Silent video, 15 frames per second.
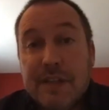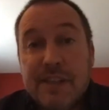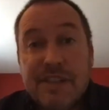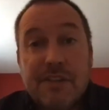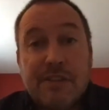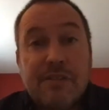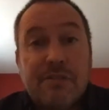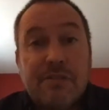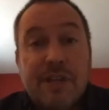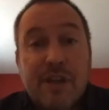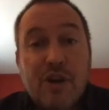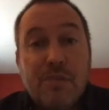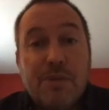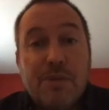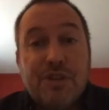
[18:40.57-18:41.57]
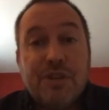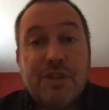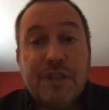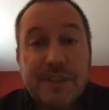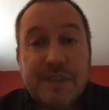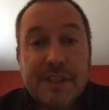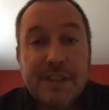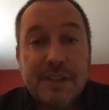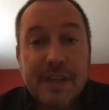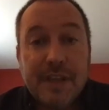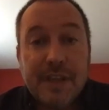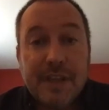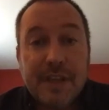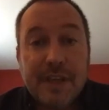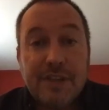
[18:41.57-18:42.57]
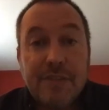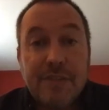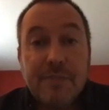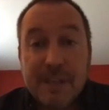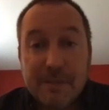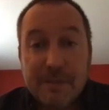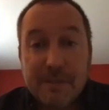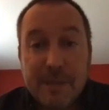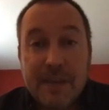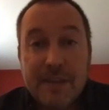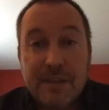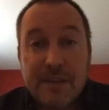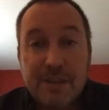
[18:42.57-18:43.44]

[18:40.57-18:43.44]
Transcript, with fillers: It's a great opportunity uh, to make it better.